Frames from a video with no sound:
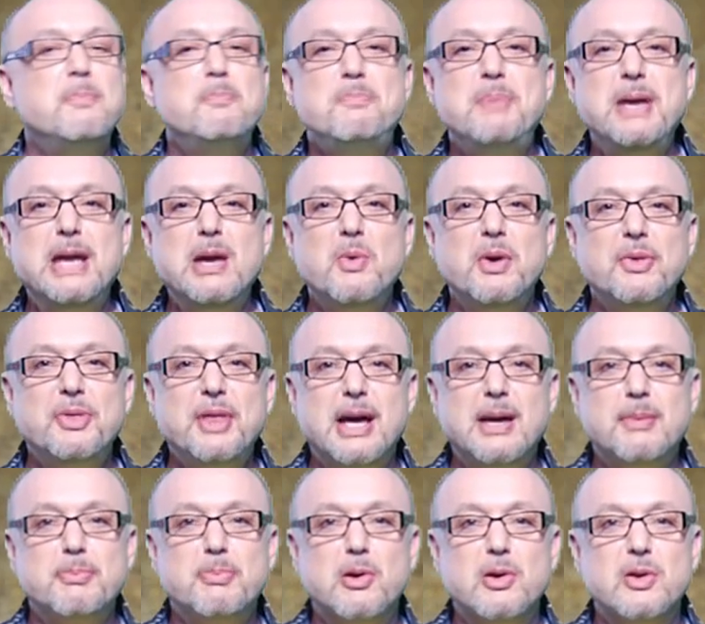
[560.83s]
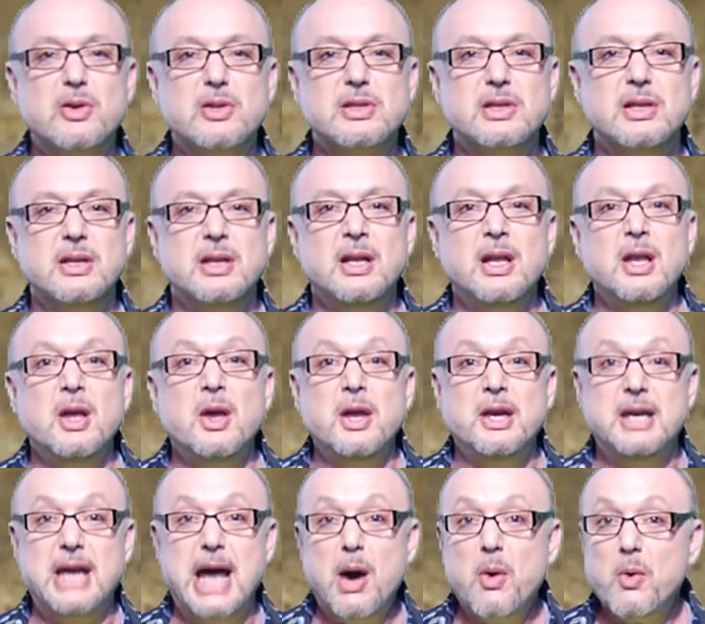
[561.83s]
Be with that person.
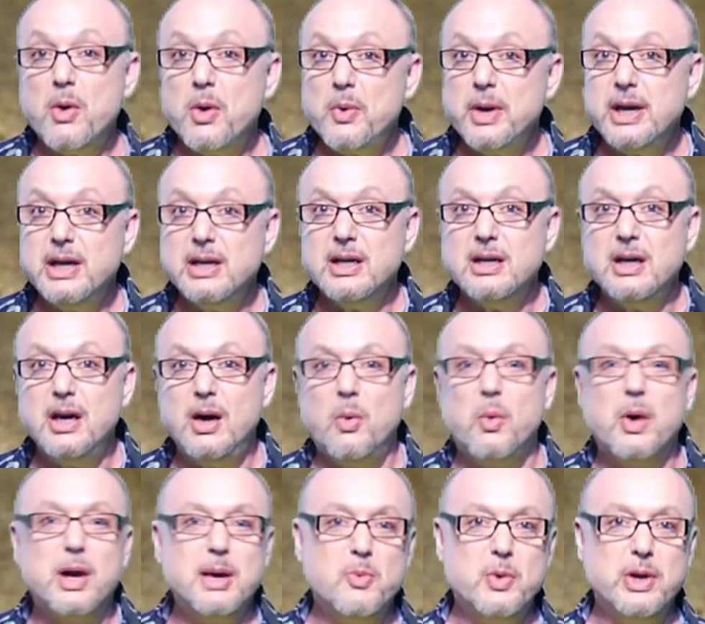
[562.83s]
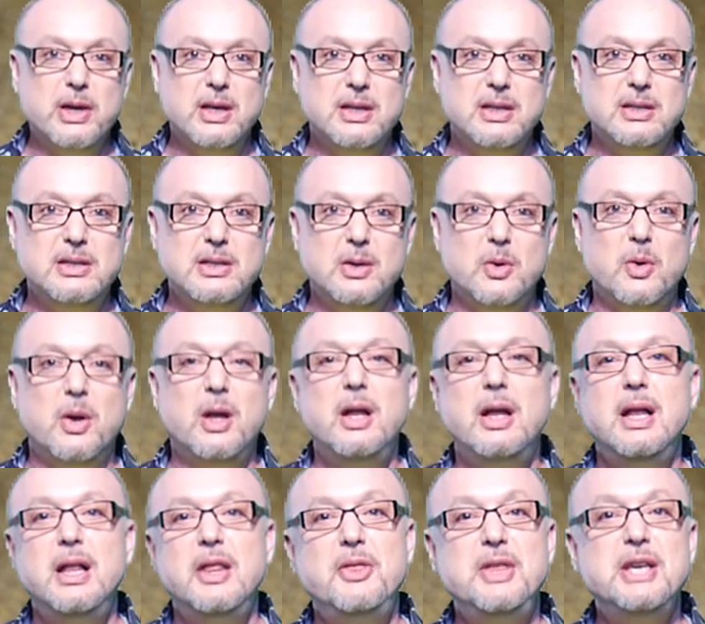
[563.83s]
Now where are we going to go? What are we going to do?
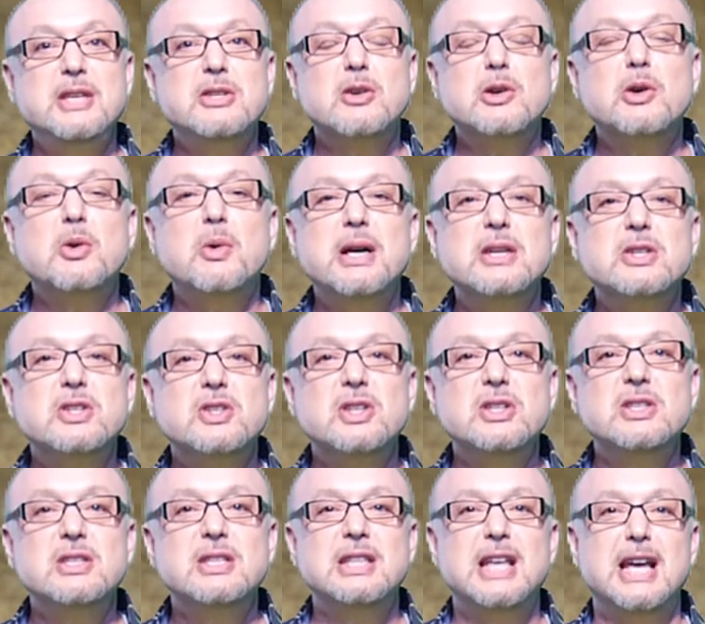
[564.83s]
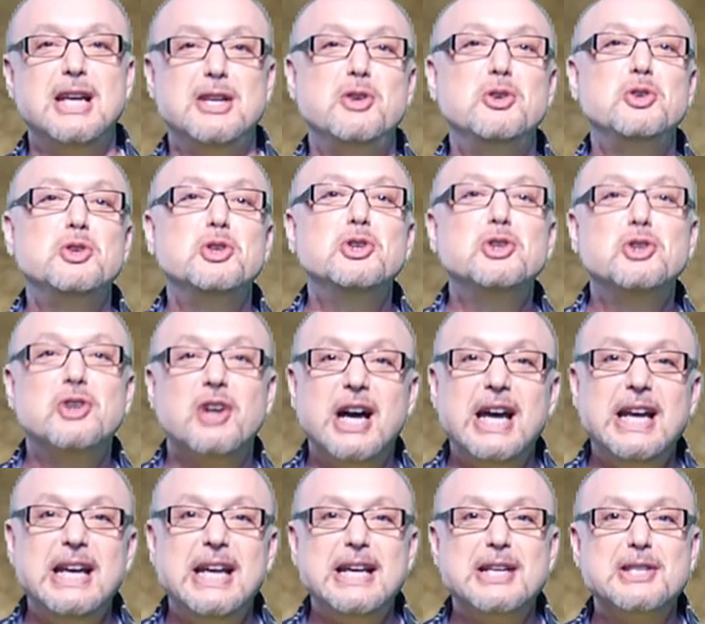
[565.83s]
These are questions that you should try
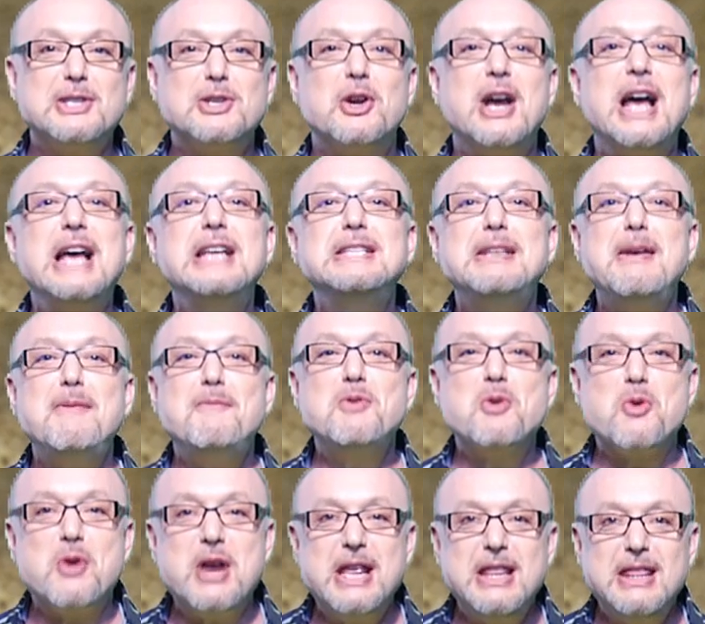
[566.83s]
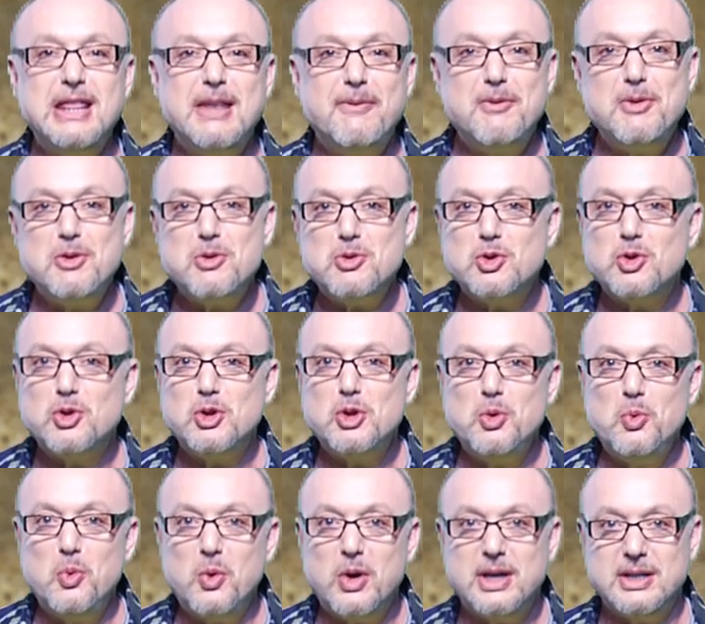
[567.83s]
and answer as if you're in the future you
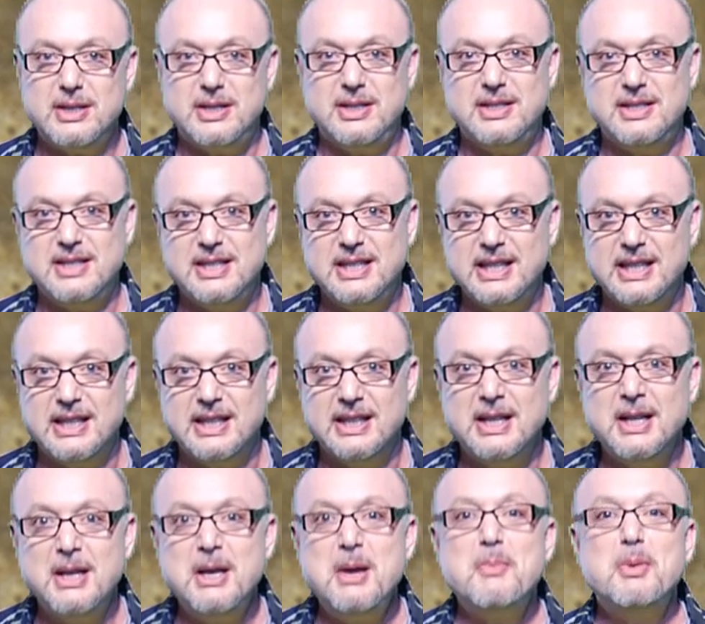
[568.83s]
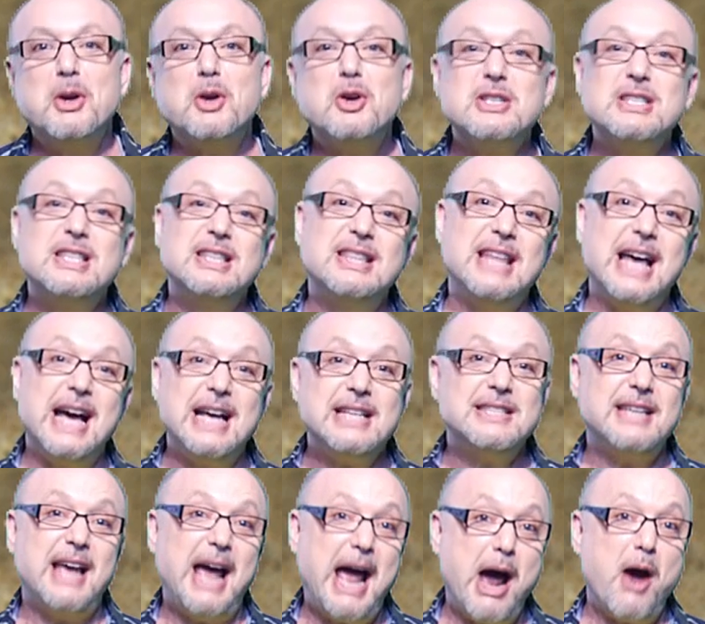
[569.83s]
want to see, because that's
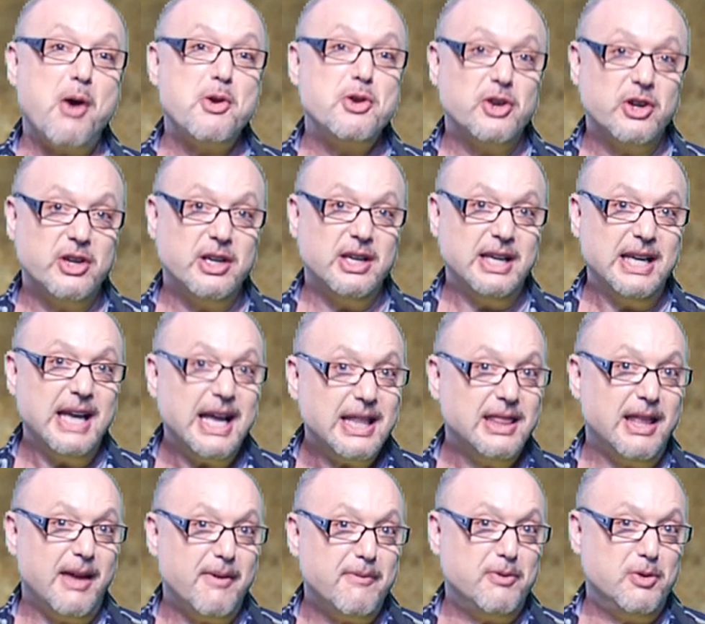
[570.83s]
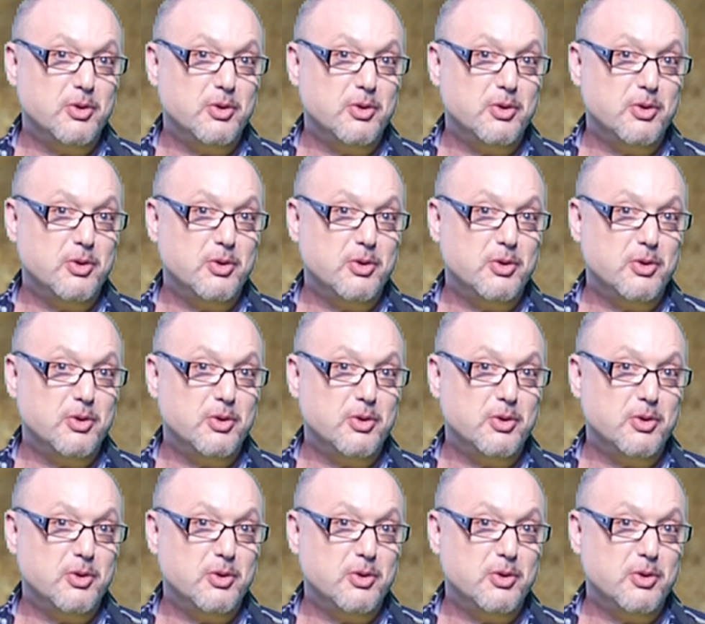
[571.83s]
how you're going to get that